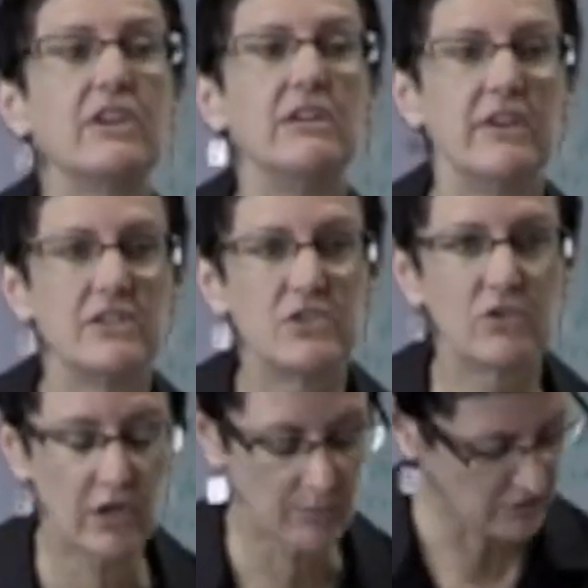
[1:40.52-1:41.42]
of conventional
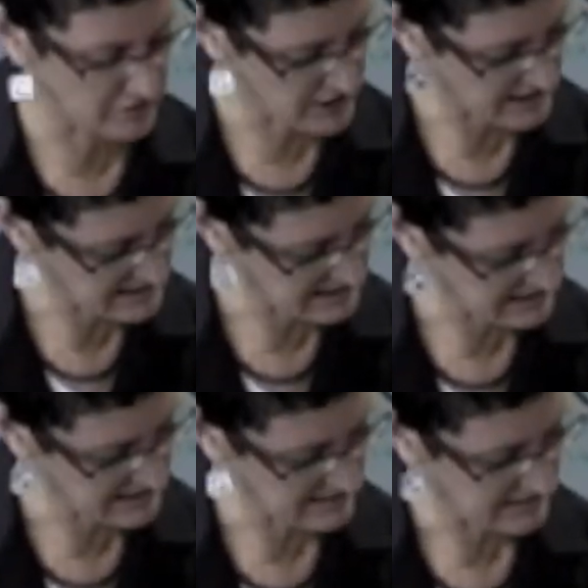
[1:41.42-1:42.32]
criminal
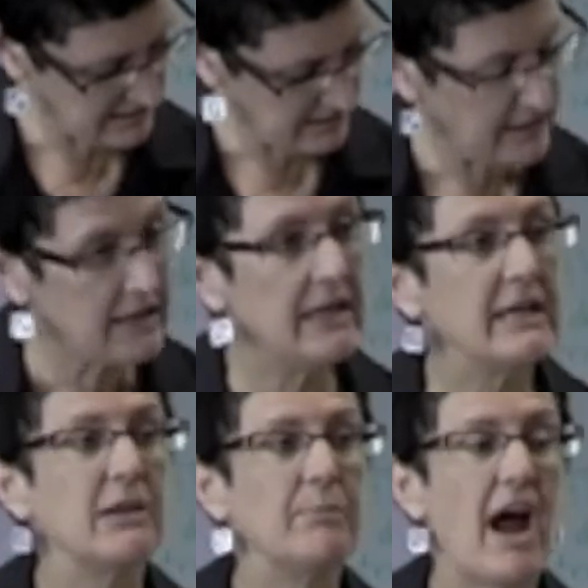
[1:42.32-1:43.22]
justice.
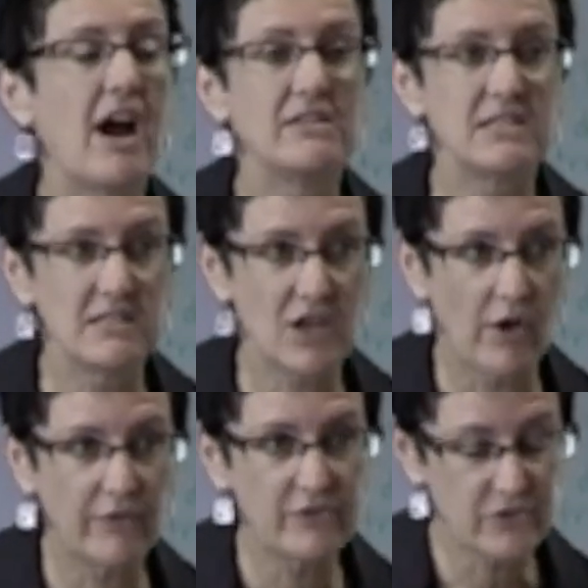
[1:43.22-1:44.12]
Comparisons
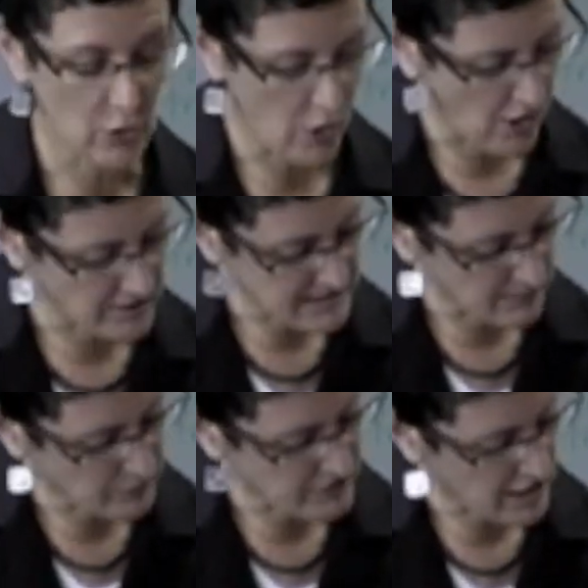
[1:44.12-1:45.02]
often draw on
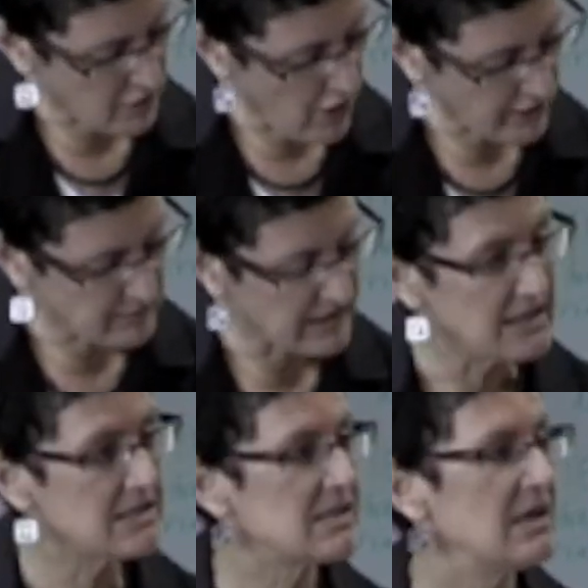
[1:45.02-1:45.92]
simple
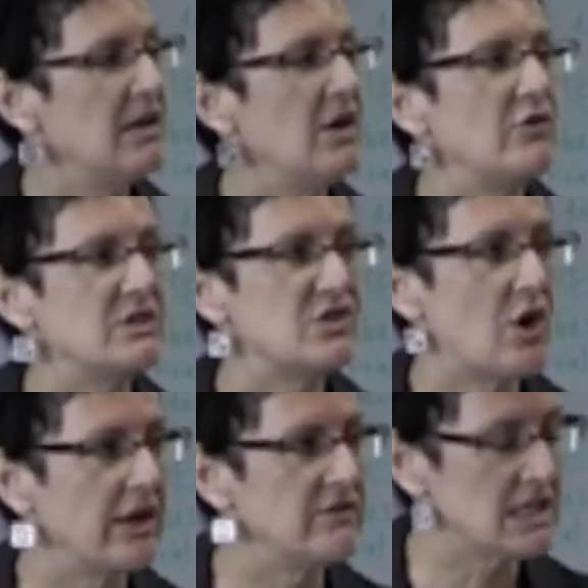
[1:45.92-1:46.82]
dichotomies.
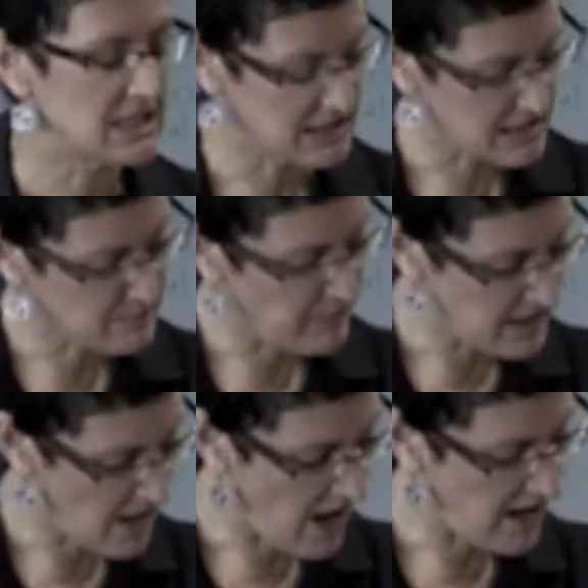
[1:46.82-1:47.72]
Restorative justice is
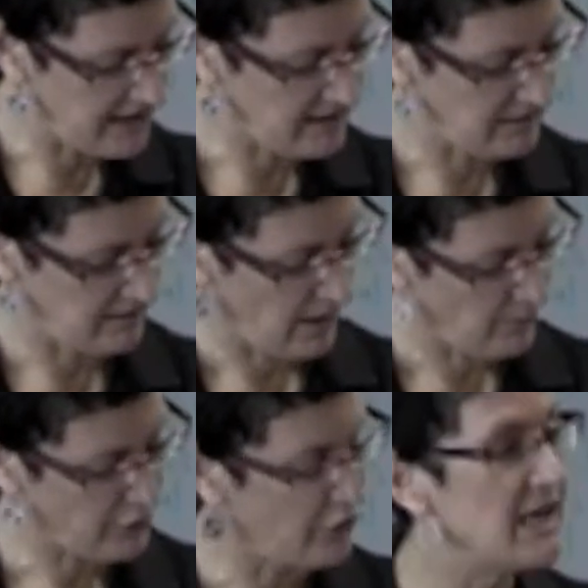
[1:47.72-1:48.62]
benign,
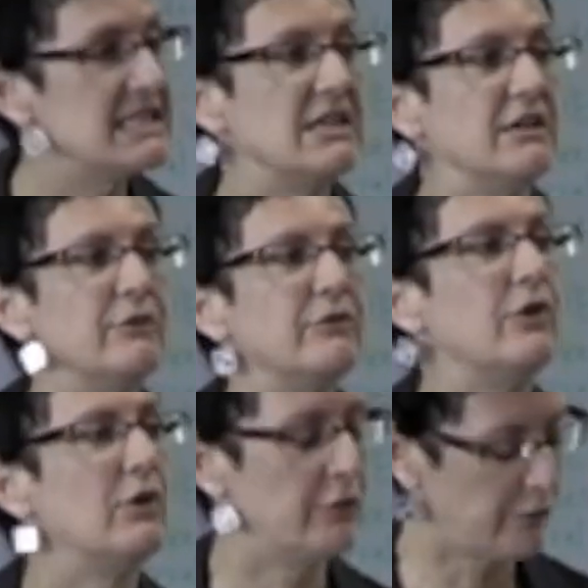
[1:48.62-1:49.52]
progressive,
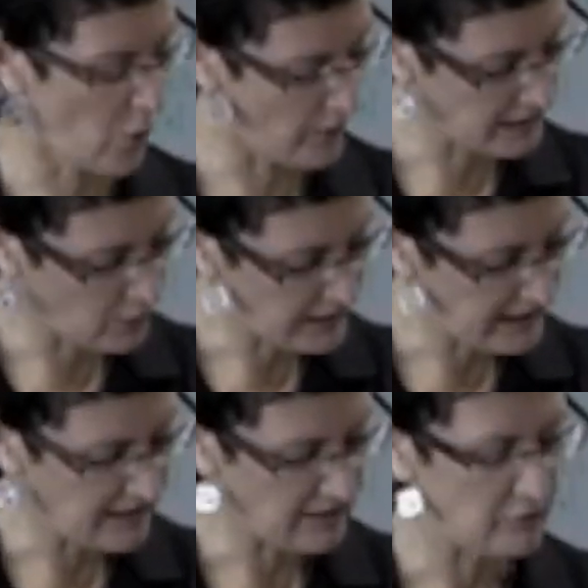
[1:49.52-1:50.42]

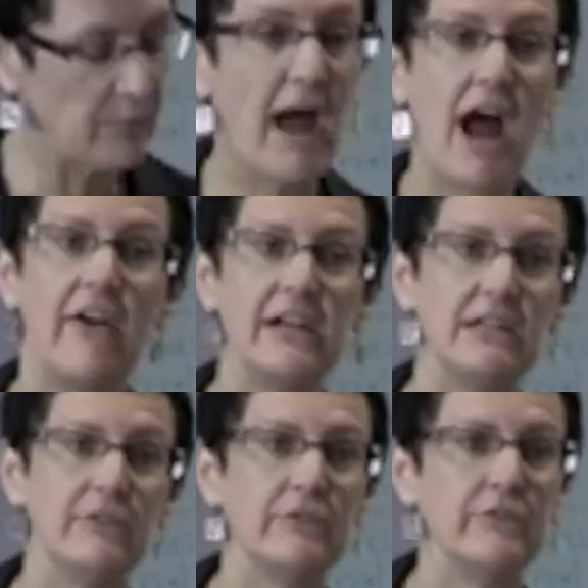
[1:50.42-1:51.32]
forward-looking,
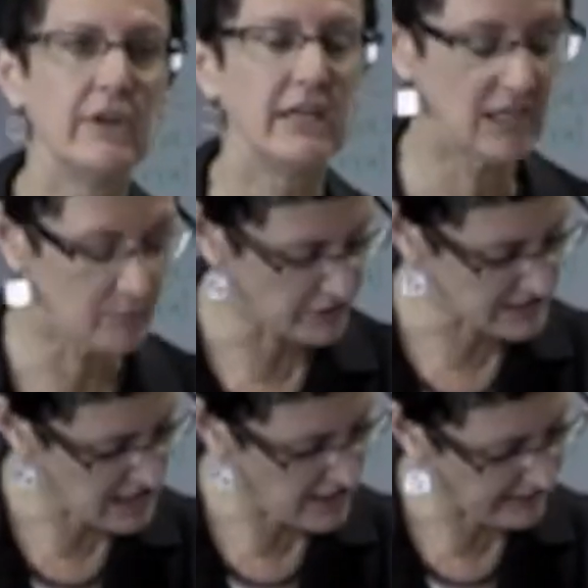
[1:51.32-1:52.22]
reparative and
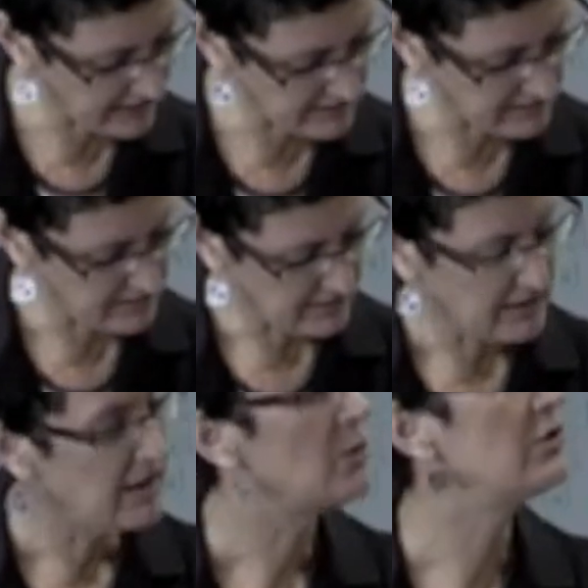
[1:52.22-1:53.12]
communitarian,
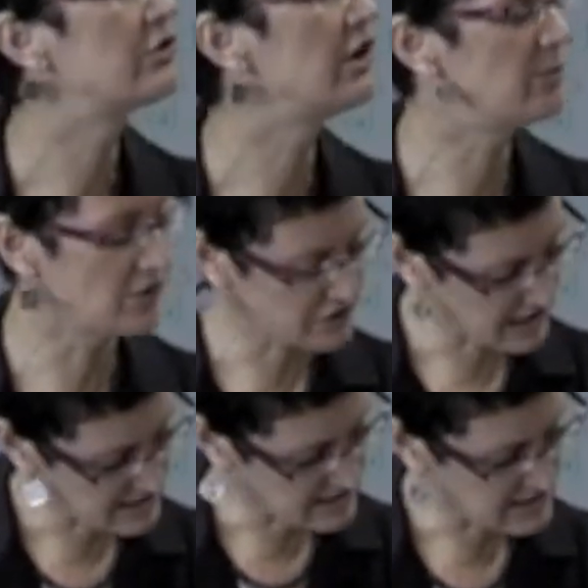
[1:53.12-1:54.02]
with criminal
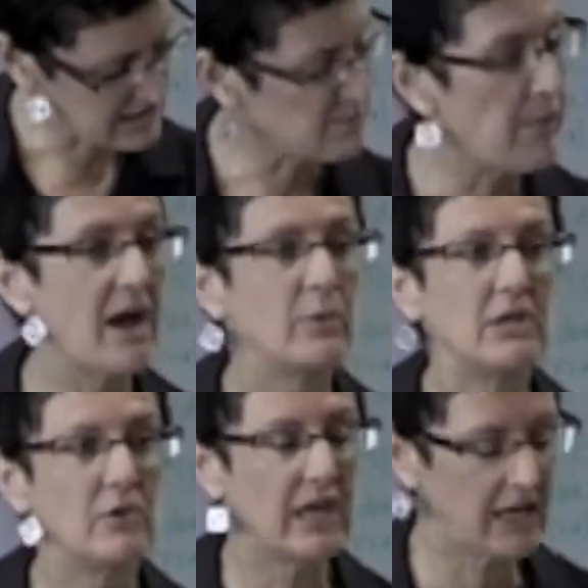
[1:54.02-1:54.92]
justice as
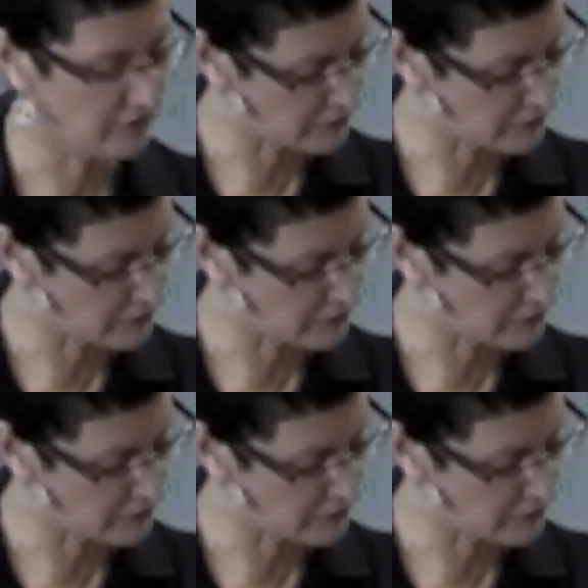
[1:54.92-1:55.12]
backward-looking,